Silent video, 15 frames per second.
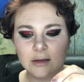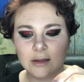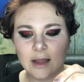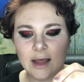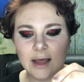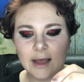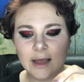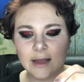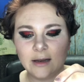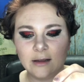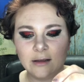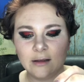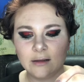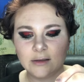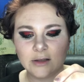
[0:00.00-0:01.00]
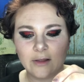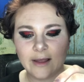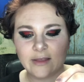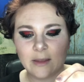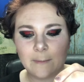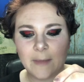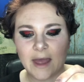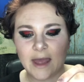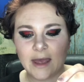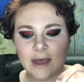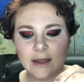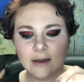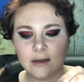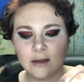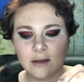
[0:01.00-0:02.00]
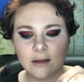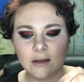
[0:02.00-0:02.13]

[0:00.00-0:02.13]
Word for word: line, so like the band